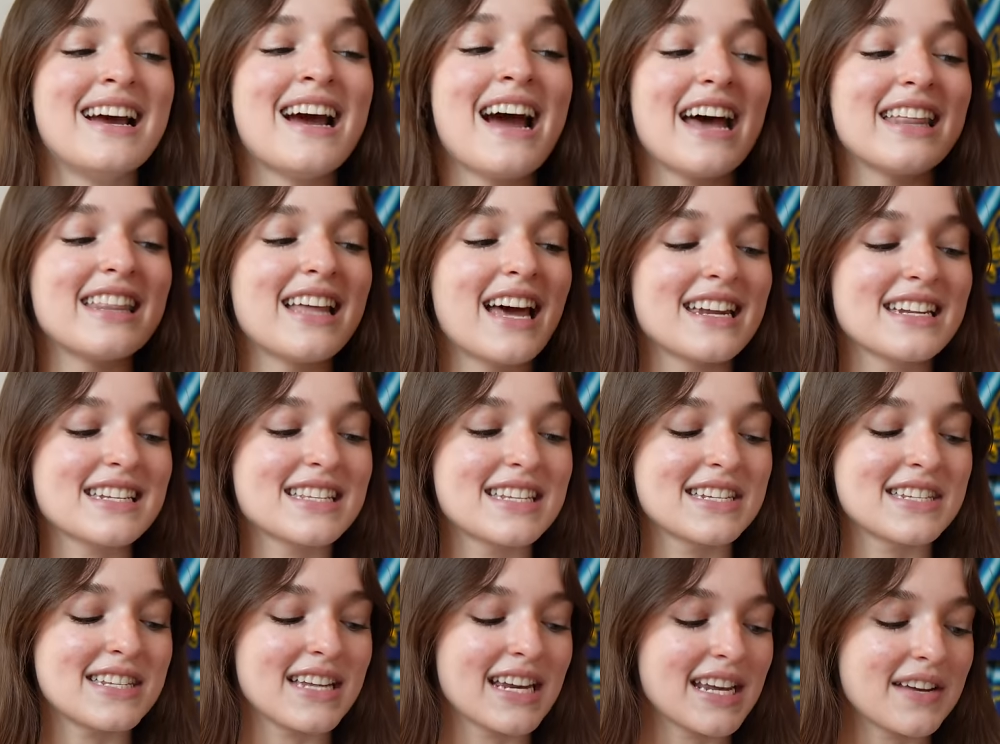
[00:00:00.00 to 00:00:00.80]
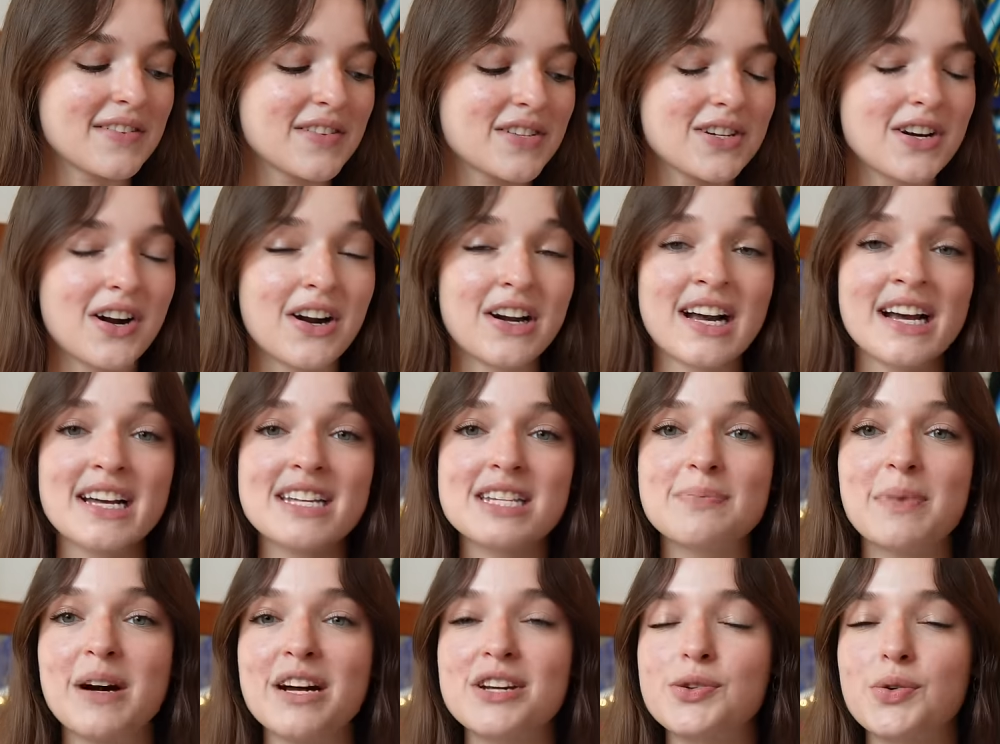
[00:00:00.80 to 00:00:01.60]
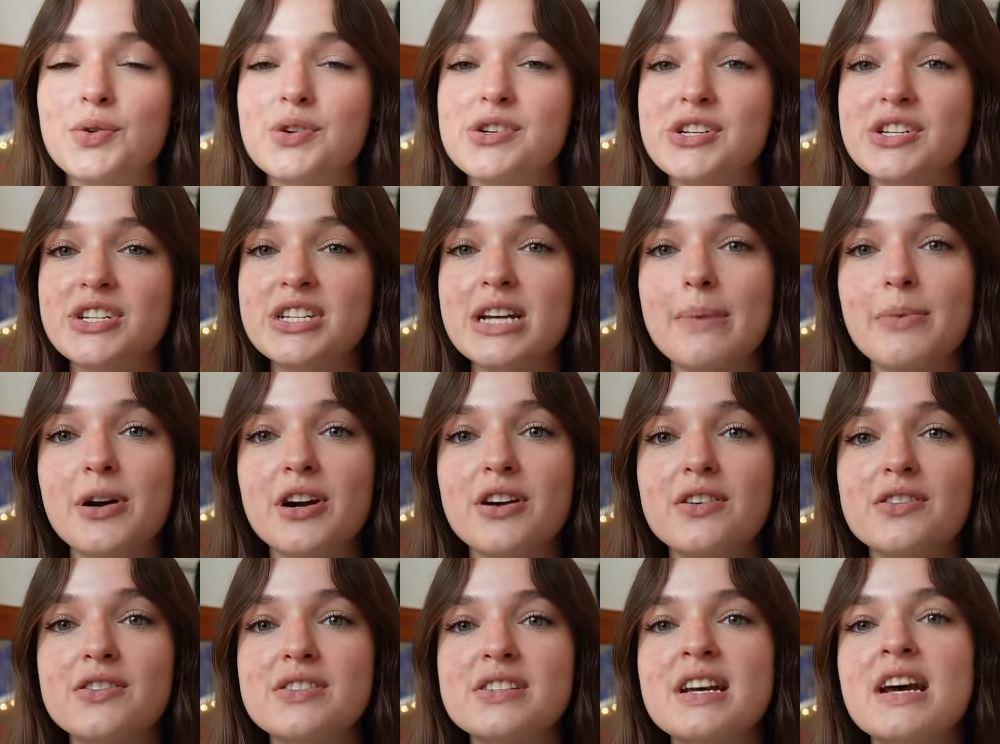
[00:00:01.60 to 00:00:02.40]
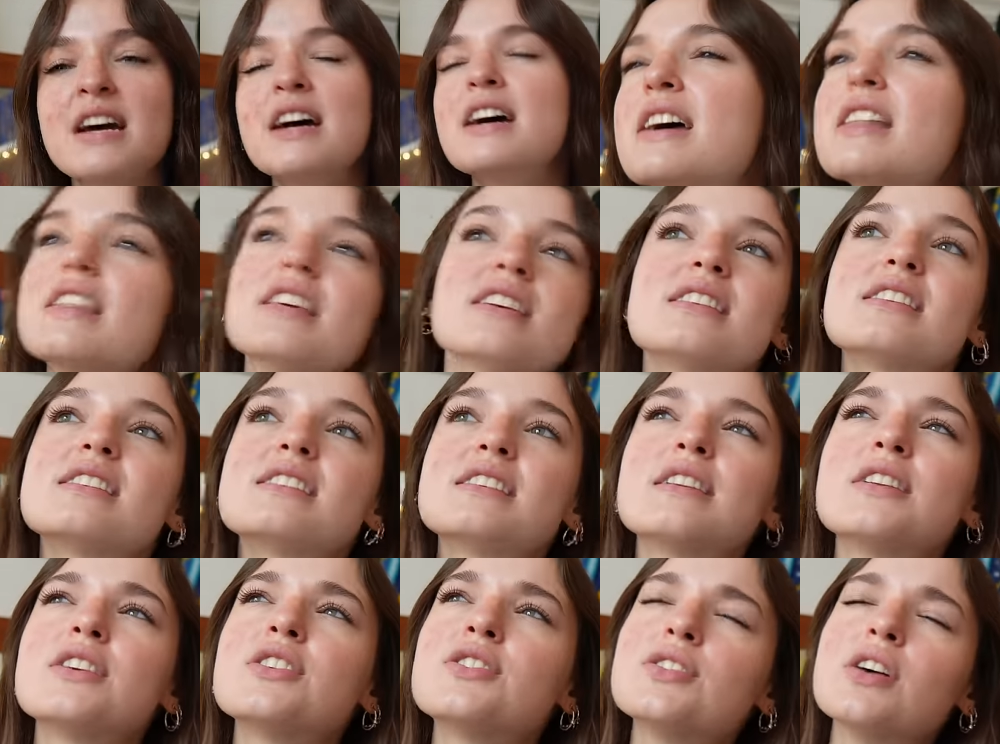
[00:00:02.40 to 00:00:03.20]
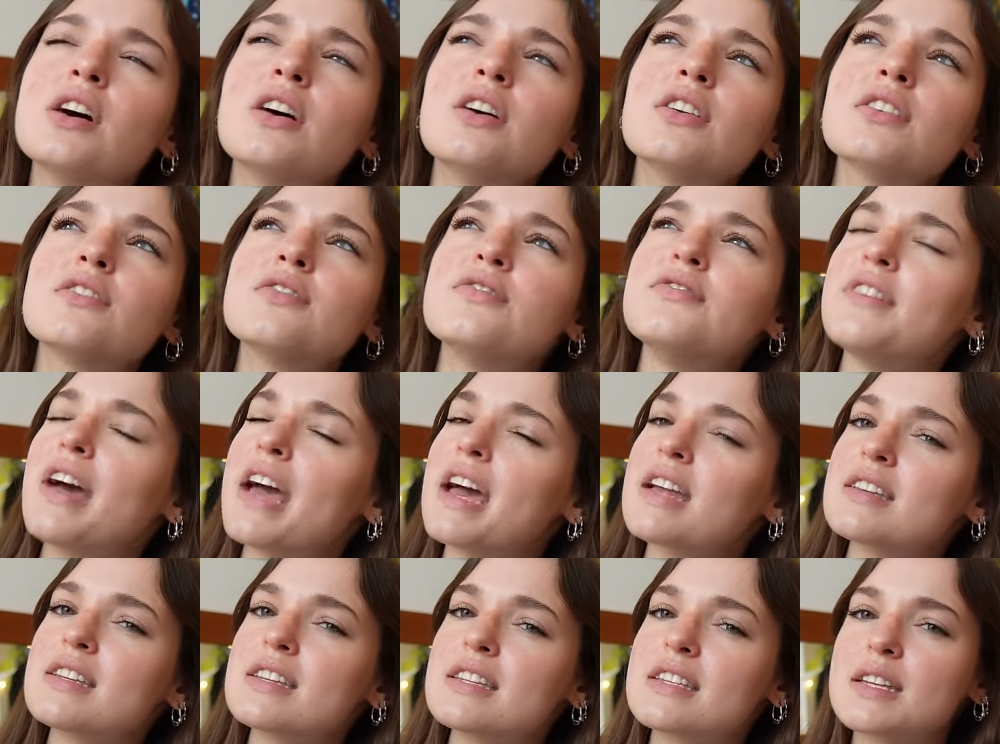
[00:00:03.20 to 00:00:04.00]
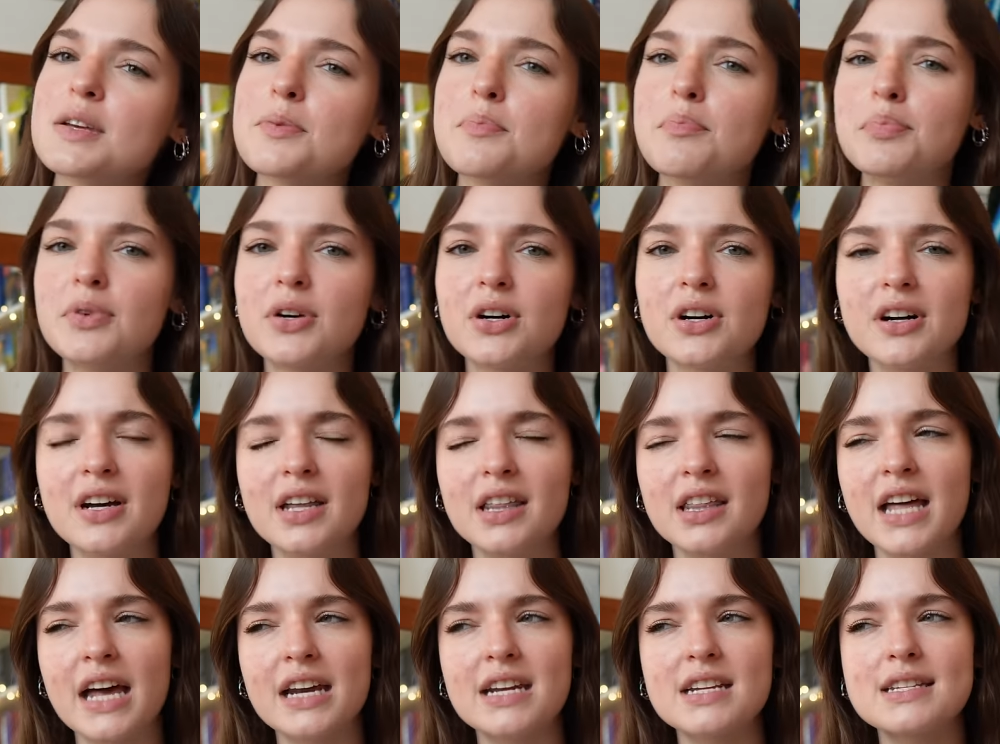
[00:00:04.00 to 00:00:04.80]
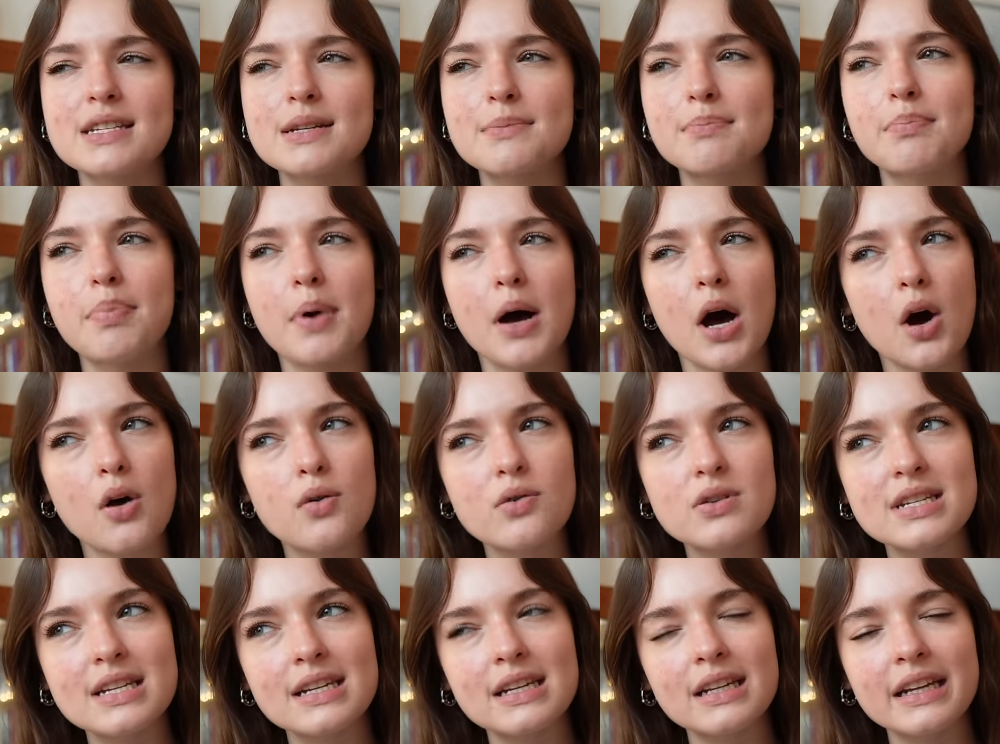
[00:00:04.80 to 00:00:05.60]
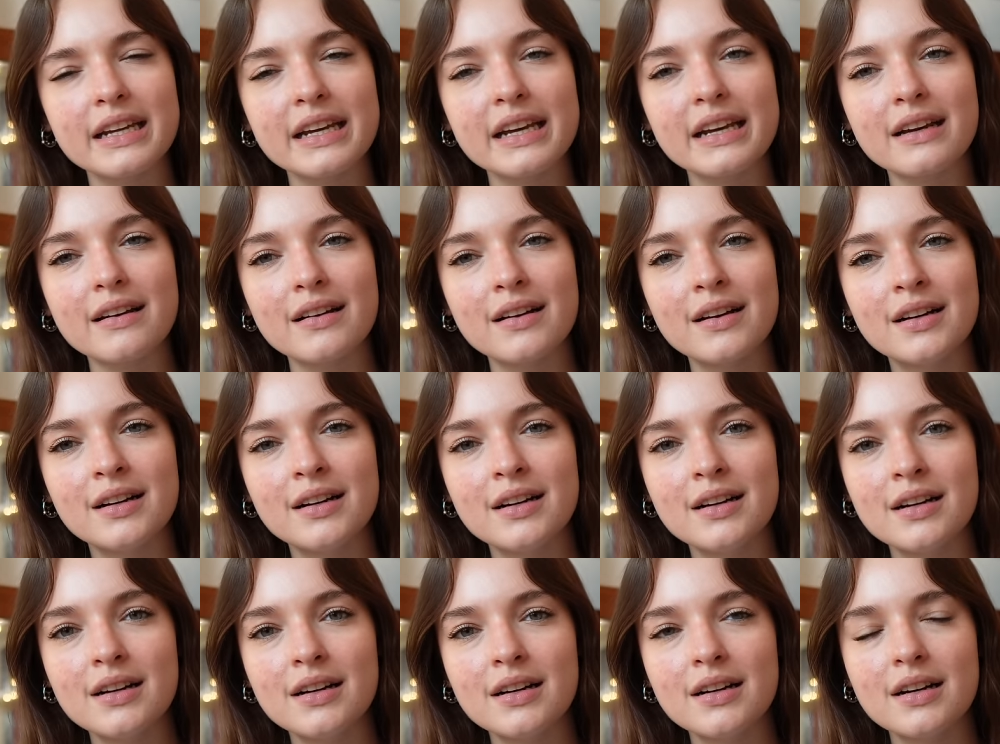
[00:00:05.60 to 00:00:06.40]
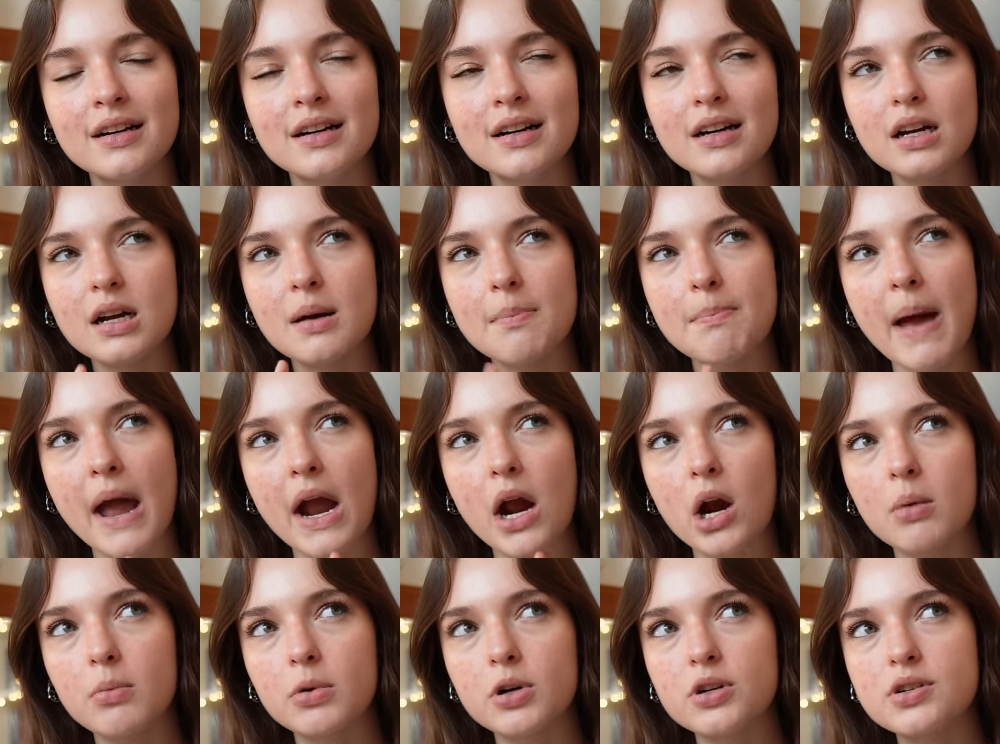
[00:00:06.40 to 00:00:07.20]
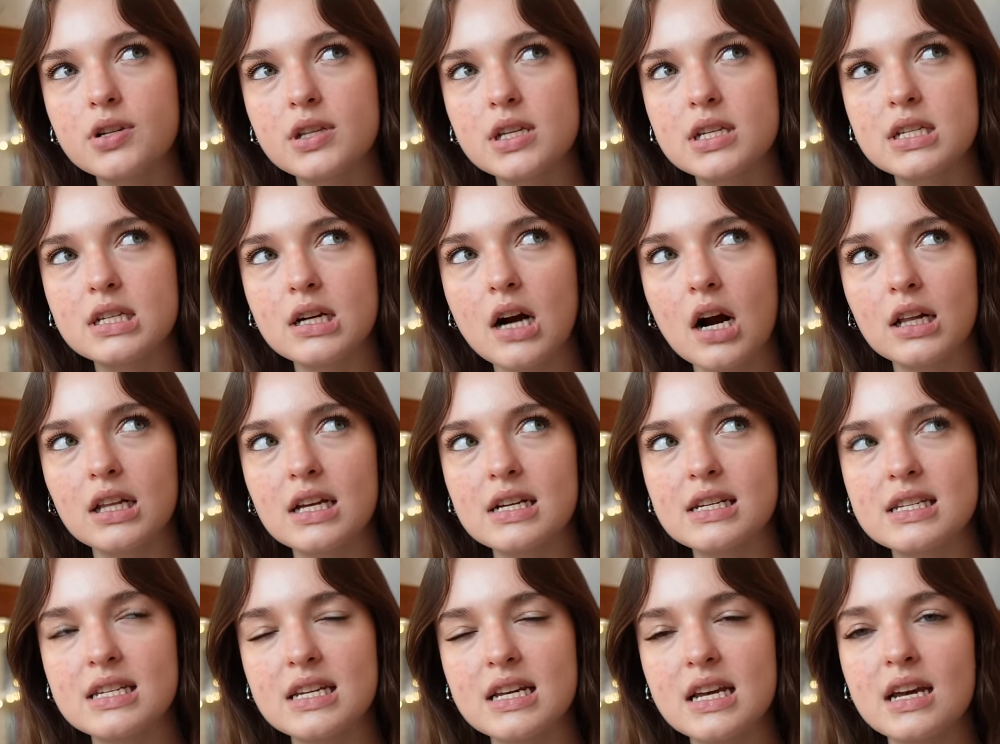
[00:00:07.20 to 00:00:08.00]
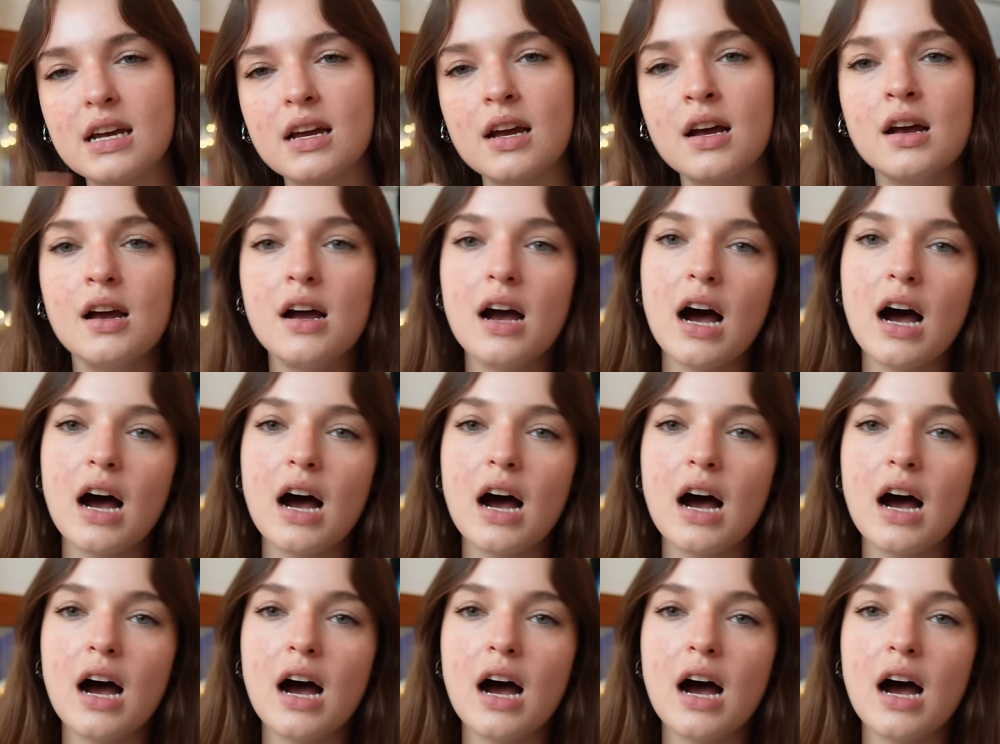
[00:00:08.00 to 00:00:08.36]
And that is The City of Stardust by Georgia Summers. This is an adult fantasy book that is supposedly comparable to The Starless Sea.